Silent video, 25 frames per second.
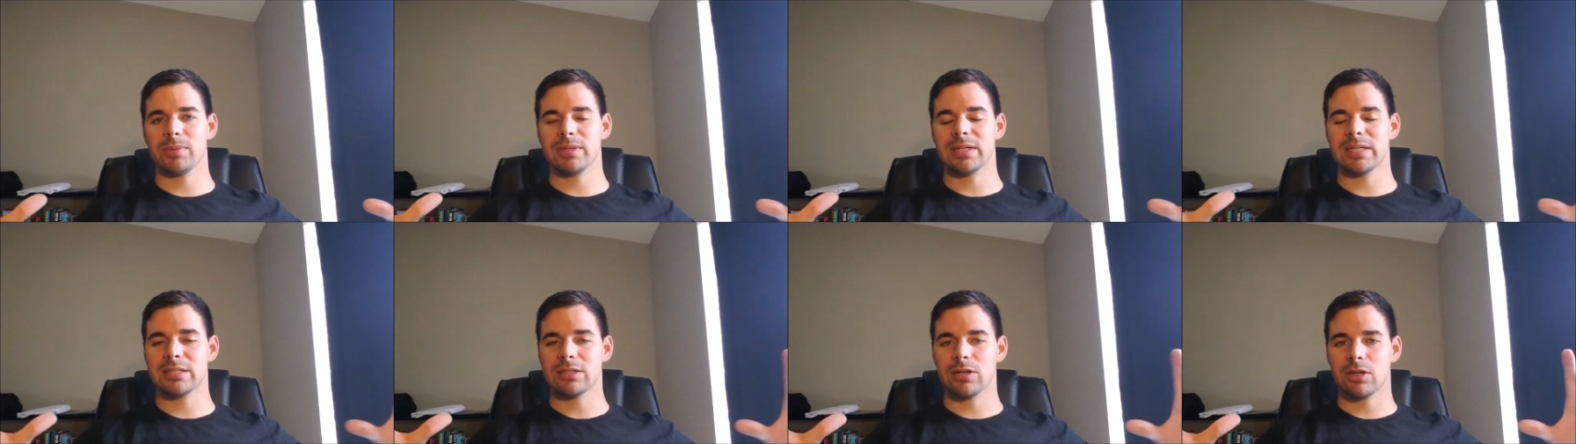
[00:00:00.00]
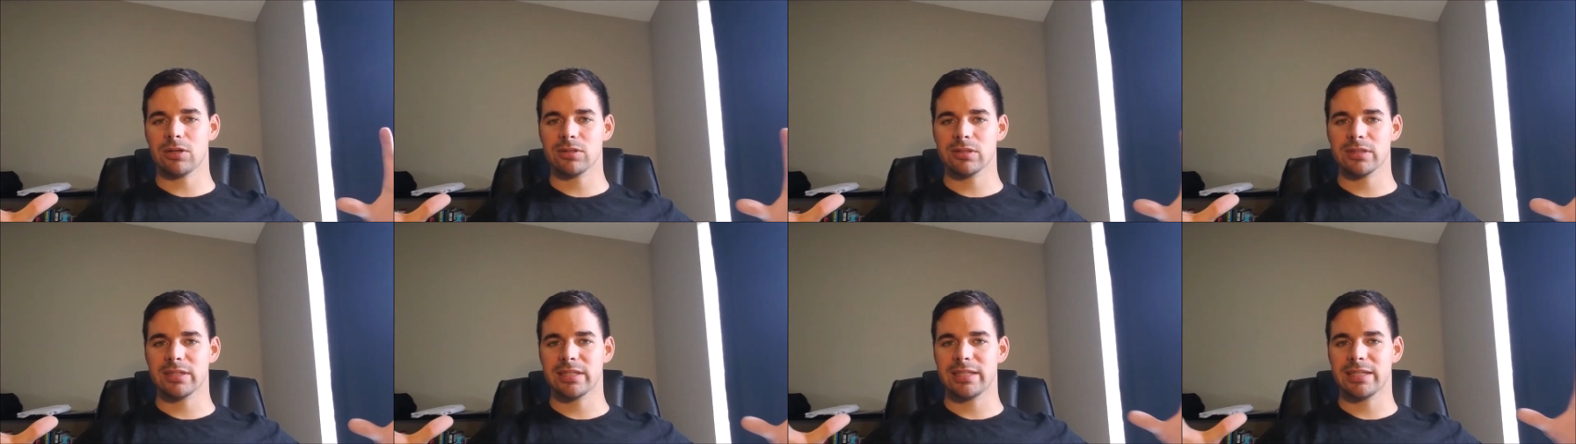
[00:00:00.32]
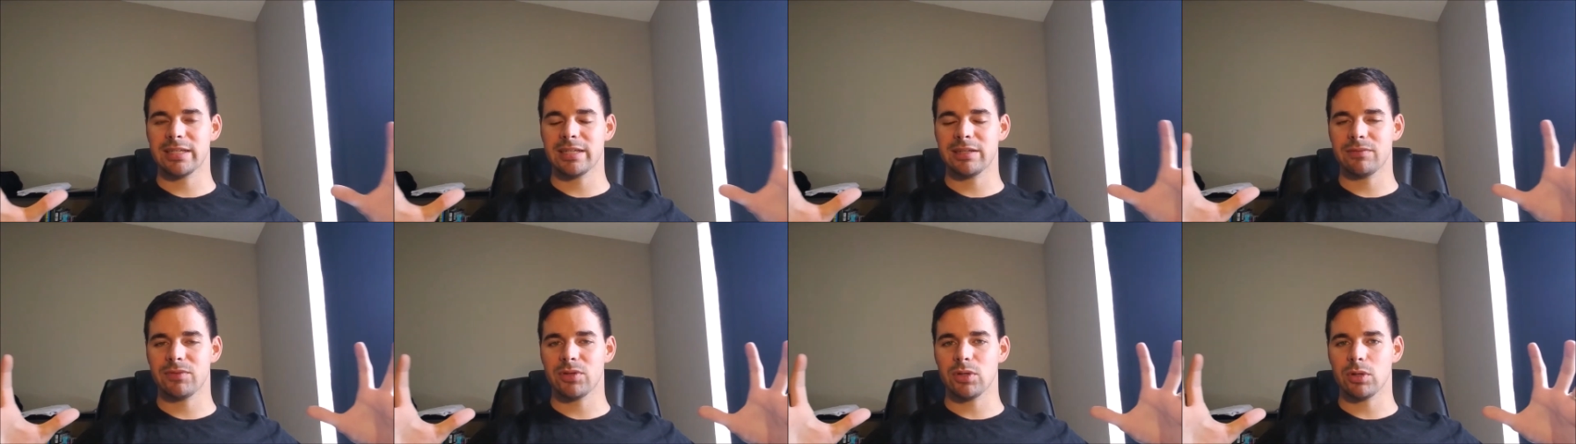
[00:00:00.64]
but it's also going to
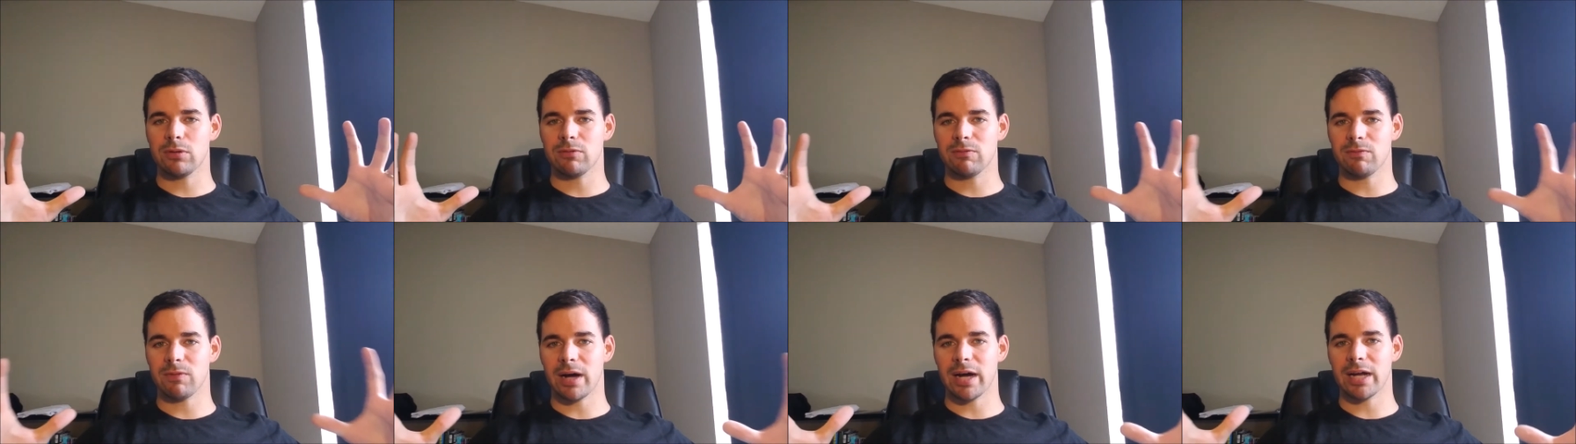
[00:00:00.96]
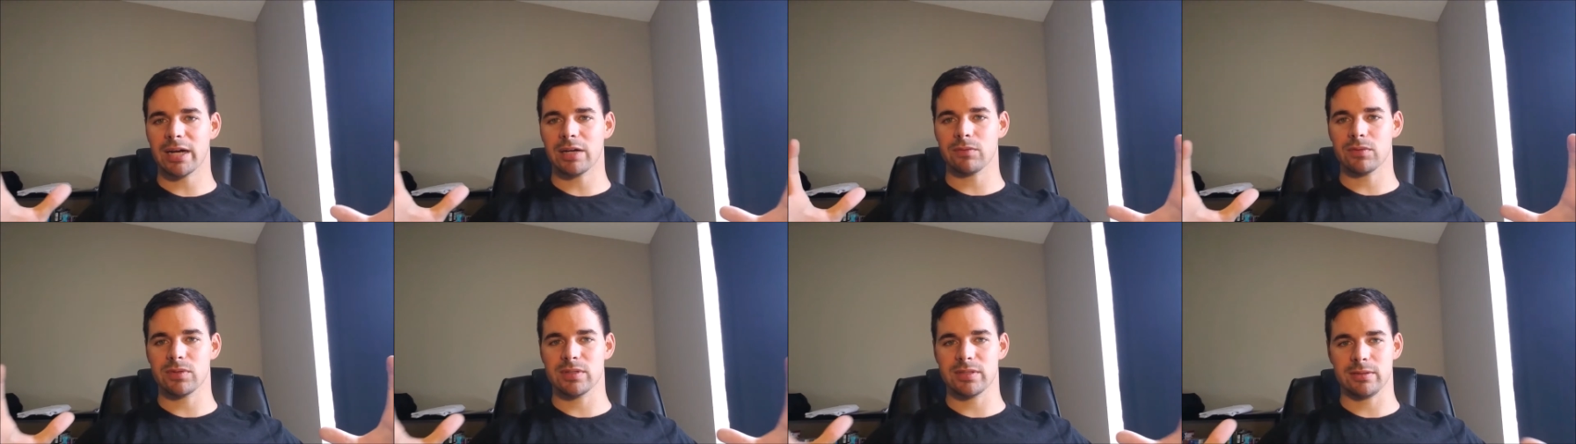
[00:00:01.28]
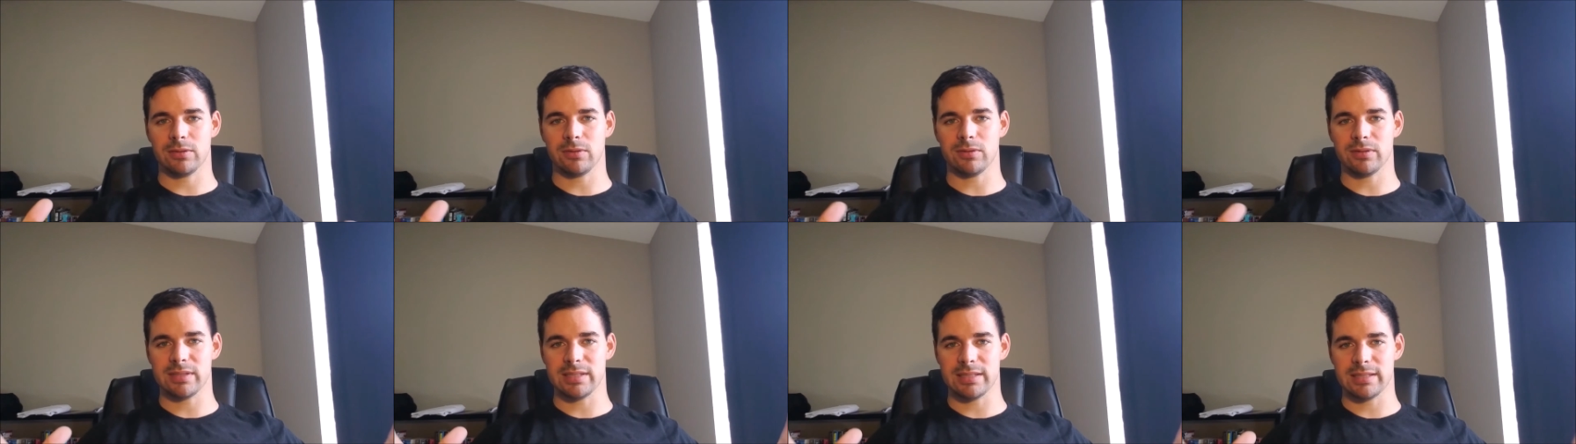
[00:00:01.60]
give you a lot of
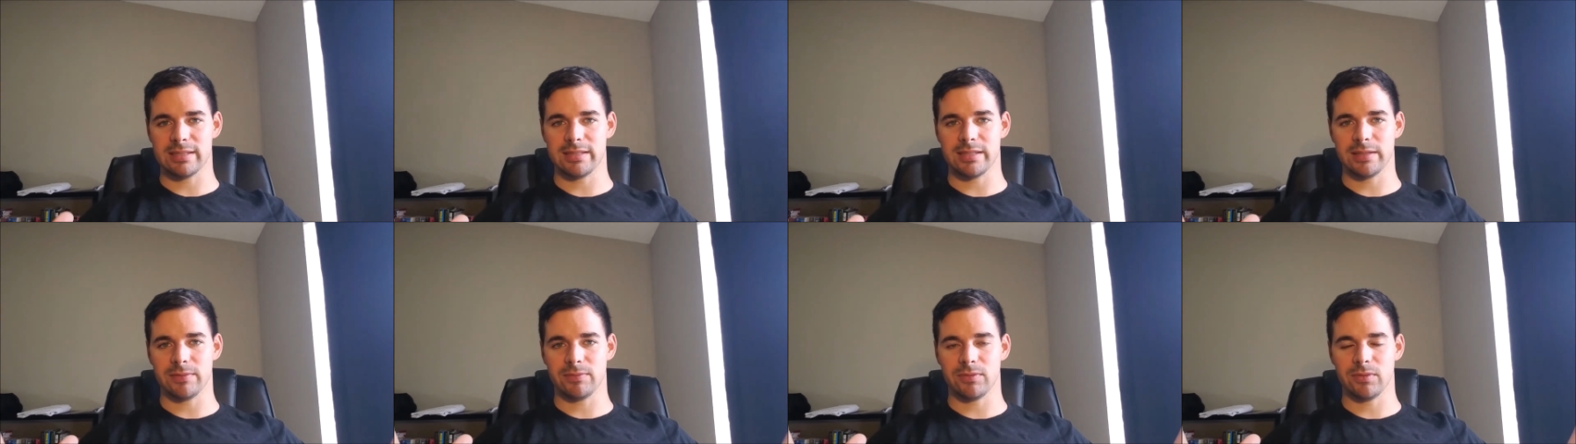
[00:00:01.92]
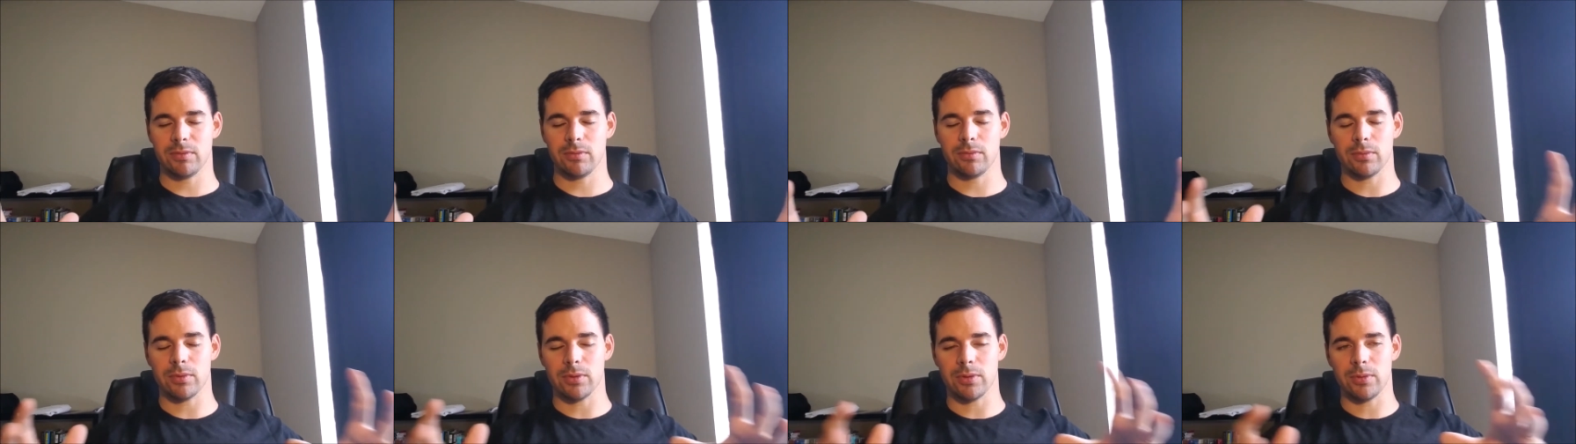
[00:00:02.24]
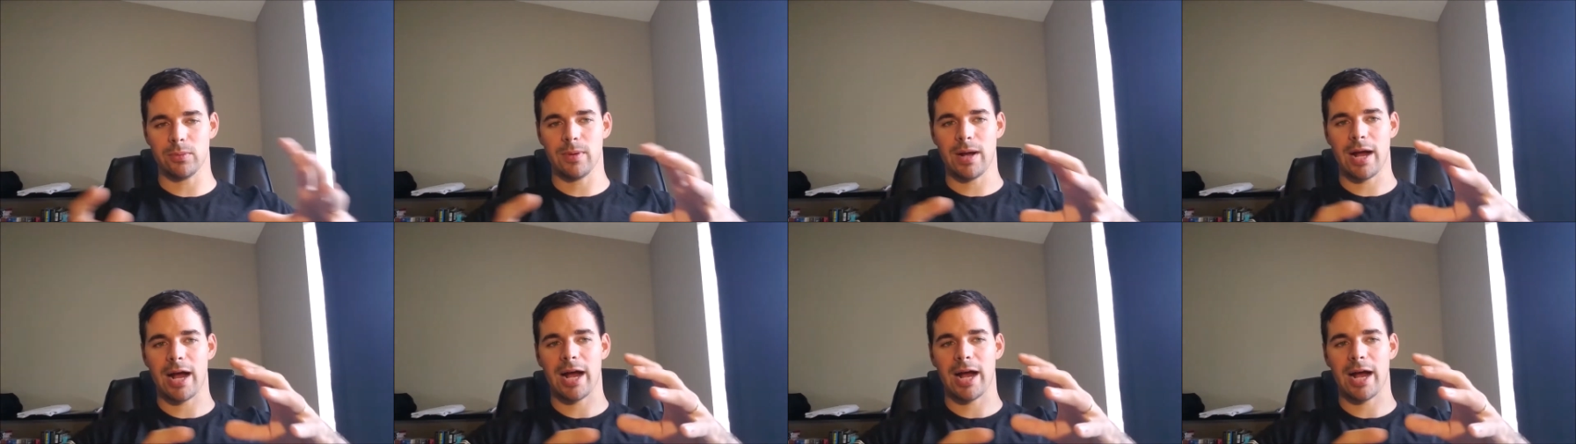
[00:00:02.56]
results to sift through.